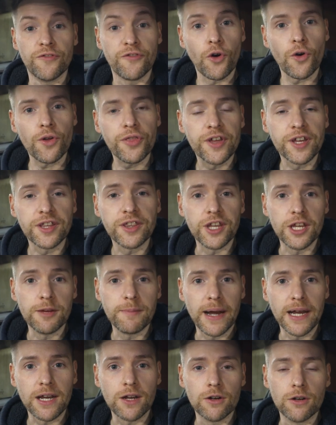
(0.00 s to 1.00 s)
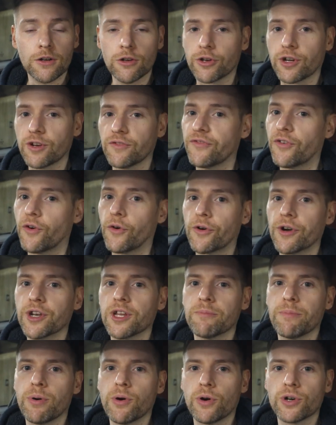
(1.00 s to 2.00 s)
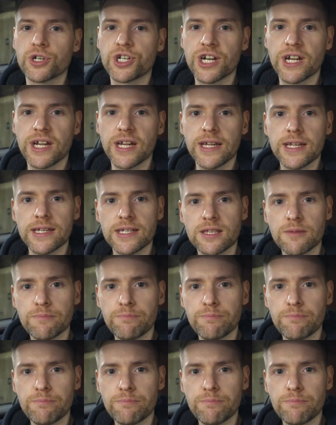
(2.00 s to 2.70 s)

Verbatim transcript: The fourth thing that you might go looking for on your Porsche is